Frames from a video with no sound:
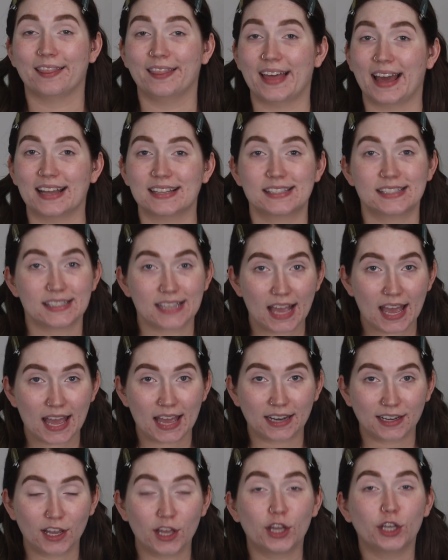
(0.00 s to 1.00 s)
That
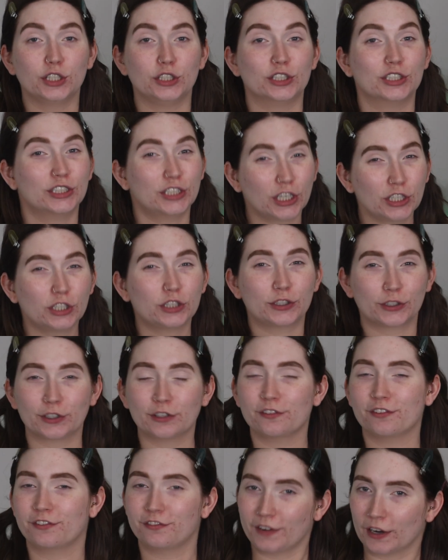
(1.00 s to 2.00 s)
said, you're gonna
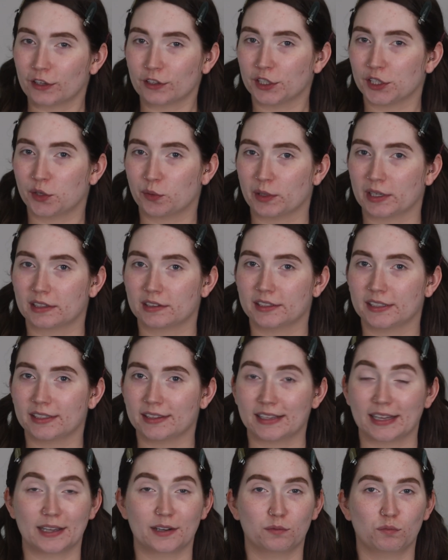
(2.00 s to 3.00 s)
learn fairly quickly
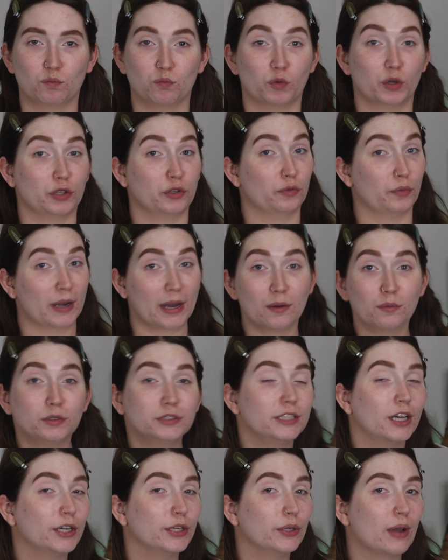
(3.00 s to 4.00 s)
that what Grant will
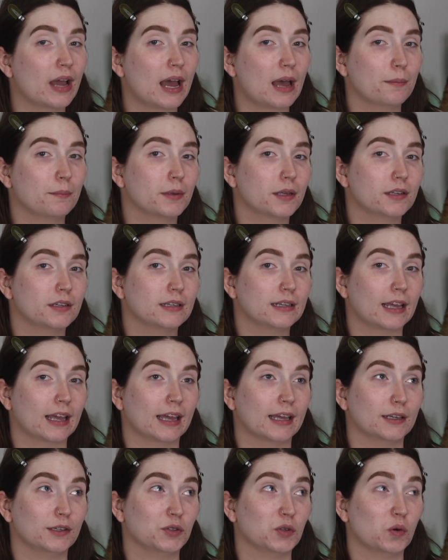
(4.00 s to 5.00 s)
tell you happened
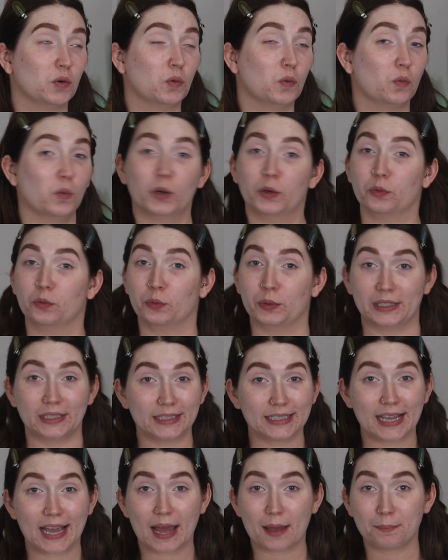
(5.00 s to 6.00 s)
and what
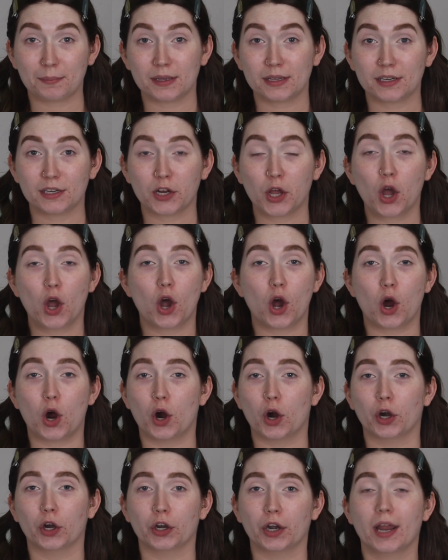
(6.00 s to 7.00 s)
really happened
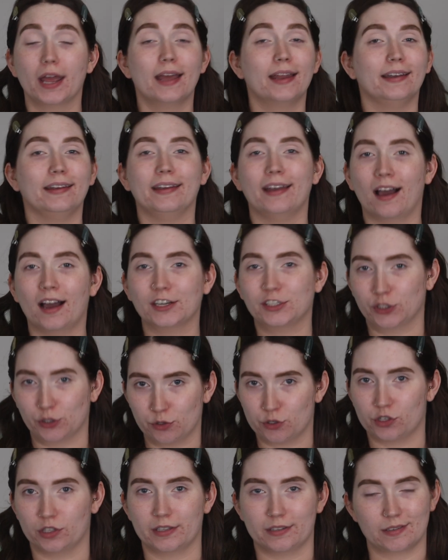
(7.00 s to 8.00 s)
are not
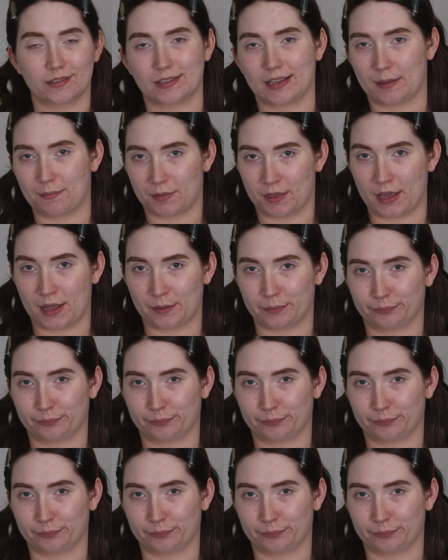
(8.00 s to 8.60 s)
usually the same thing.